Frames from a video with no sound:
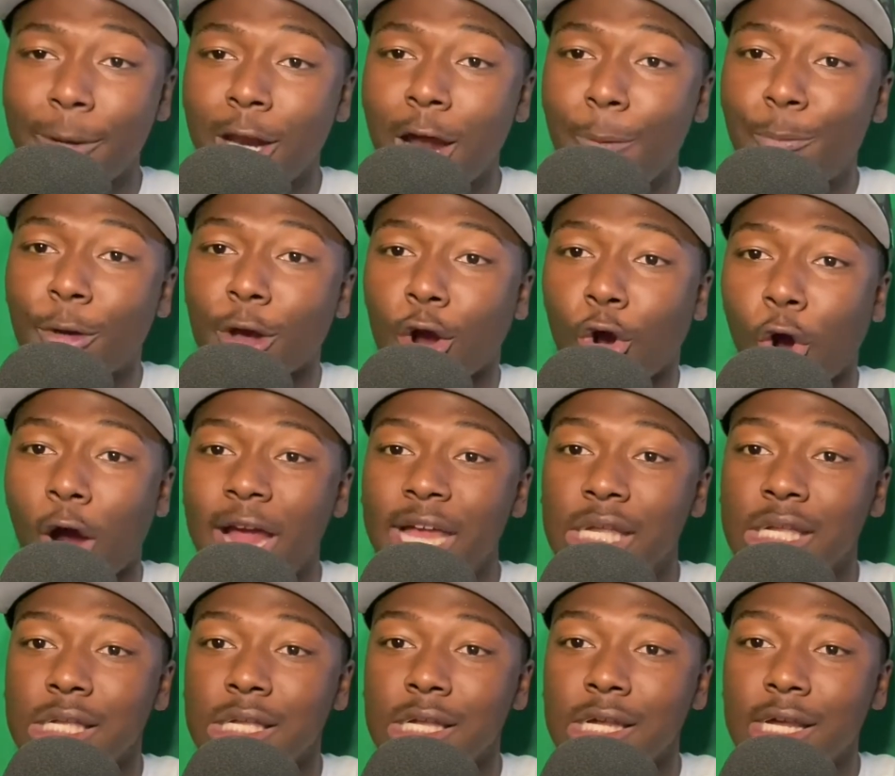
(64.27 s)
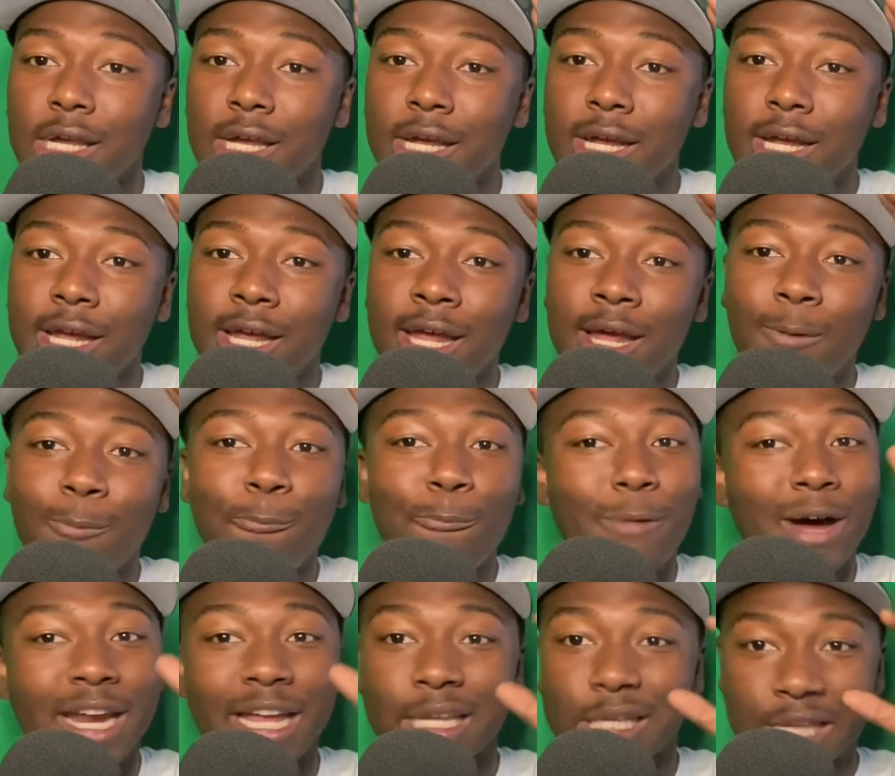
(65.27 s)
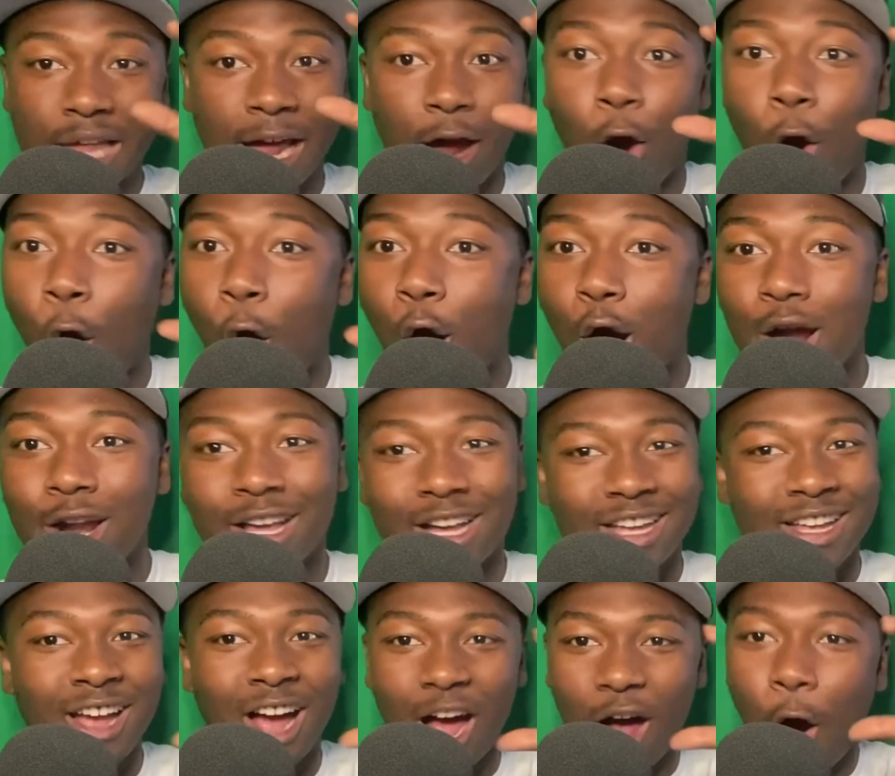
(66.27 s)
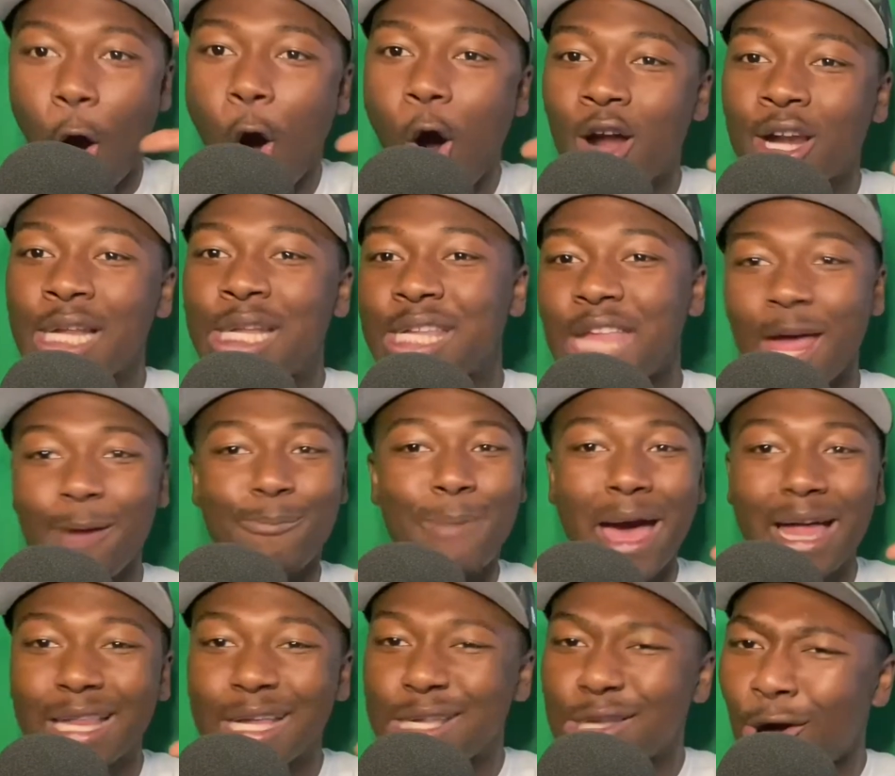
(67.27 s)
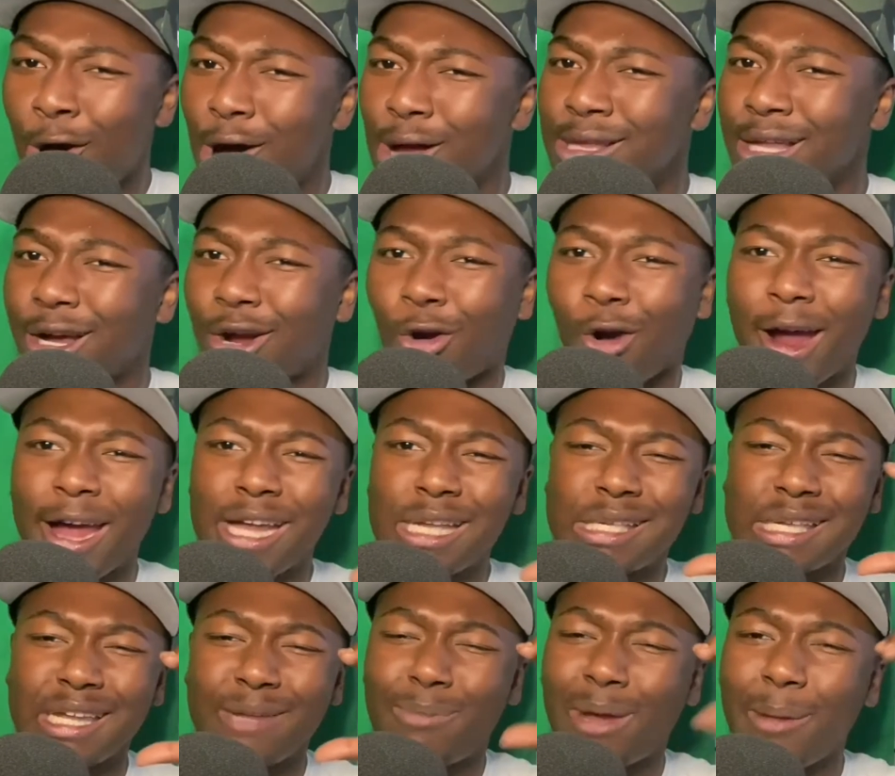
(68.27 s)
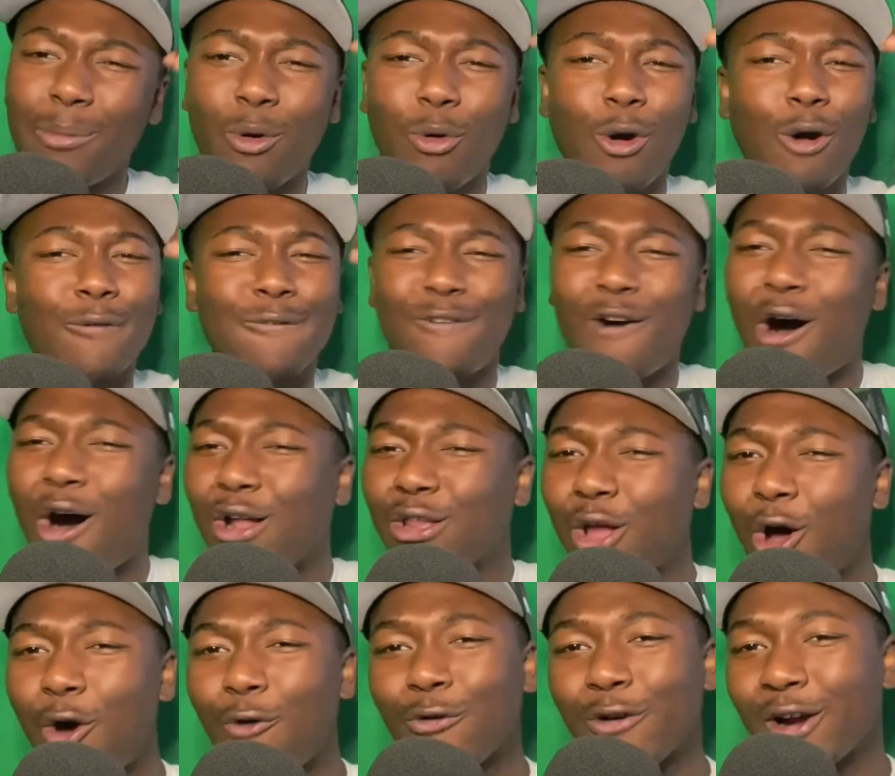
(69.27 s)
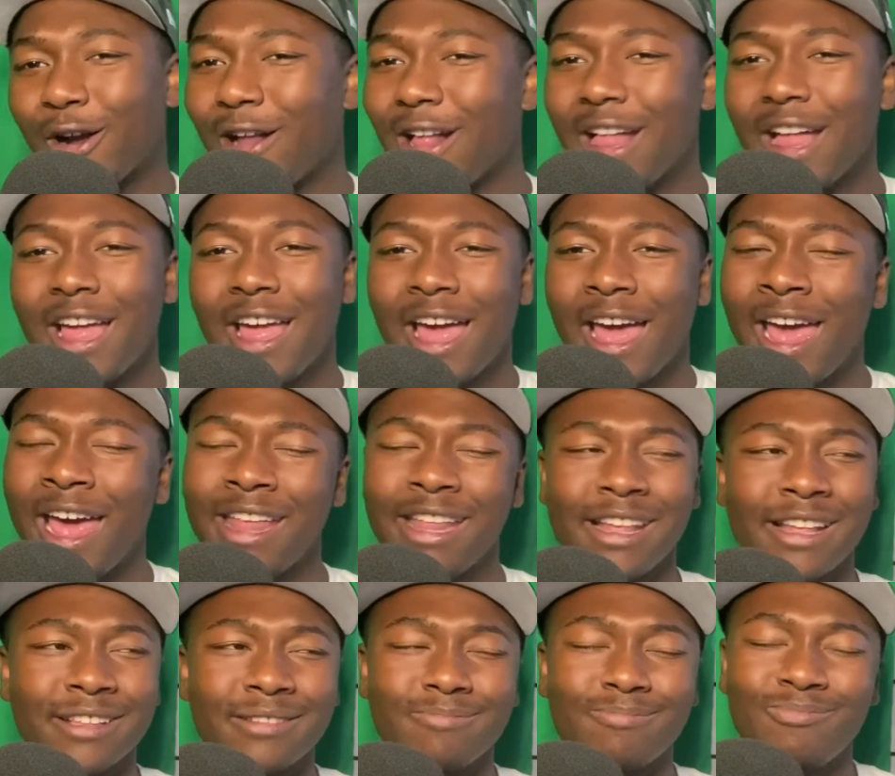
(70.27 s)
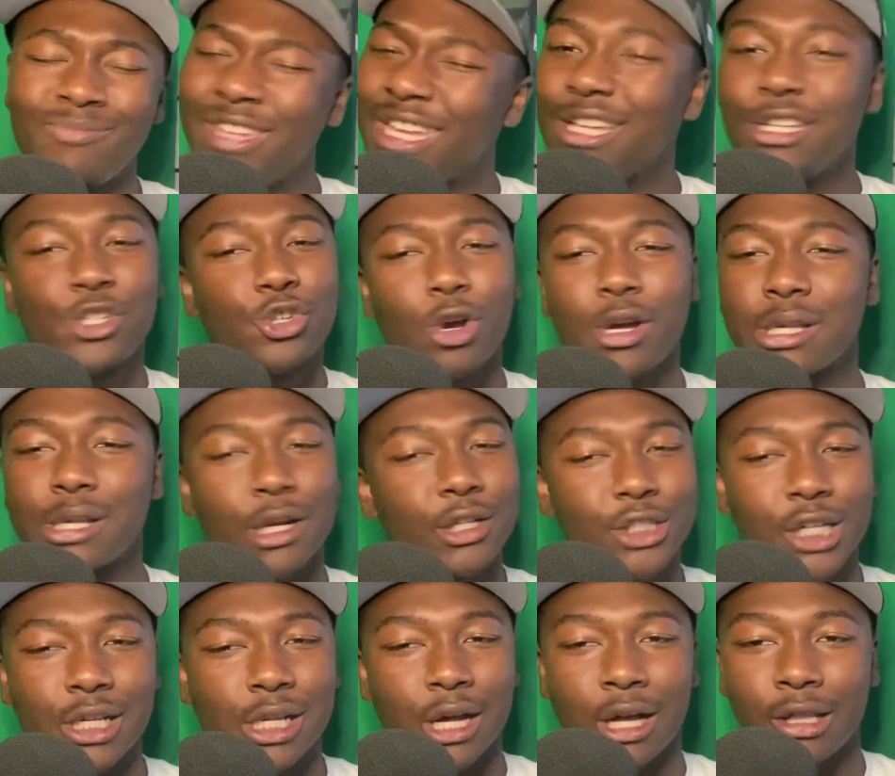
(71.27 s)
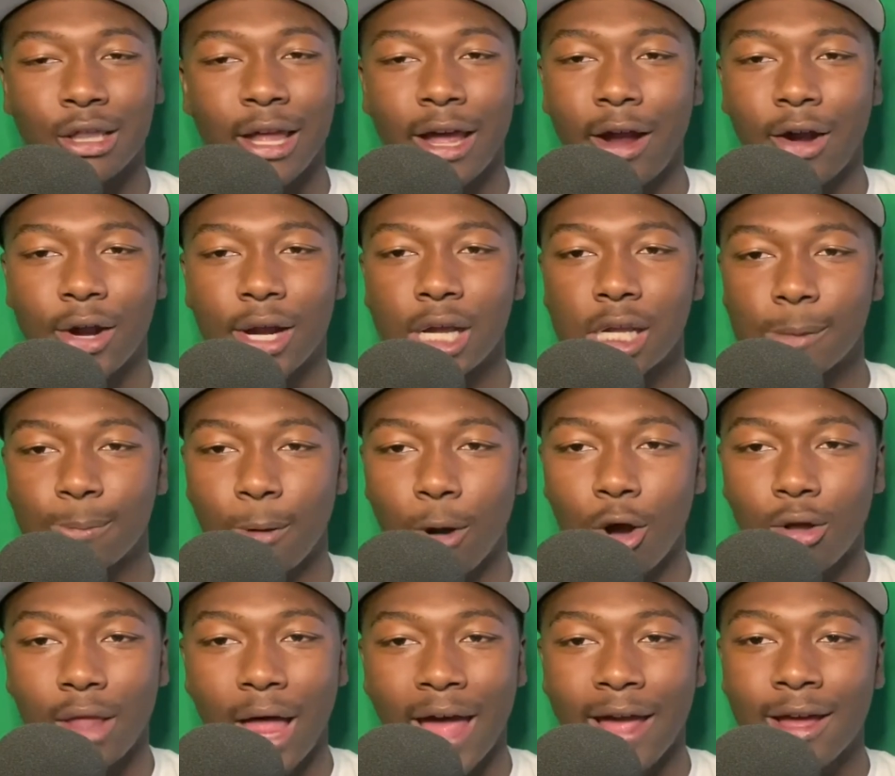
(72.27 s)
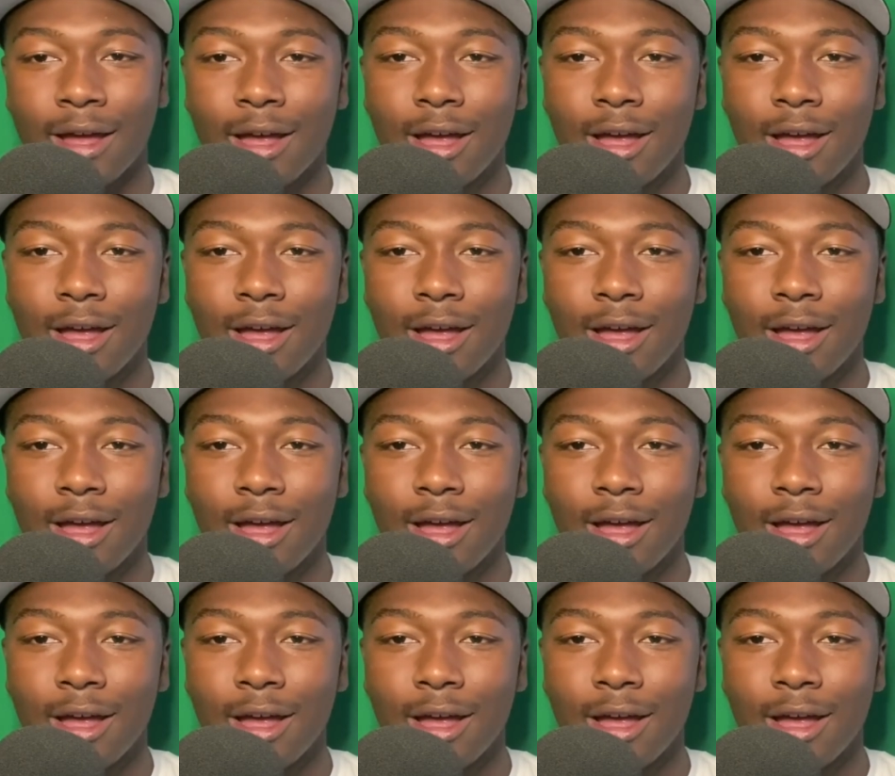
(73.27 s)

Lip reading: up the crates, but it's like hard to stay balanced on the crates and people will fall over. And these joints are just hilarious, bro. Like,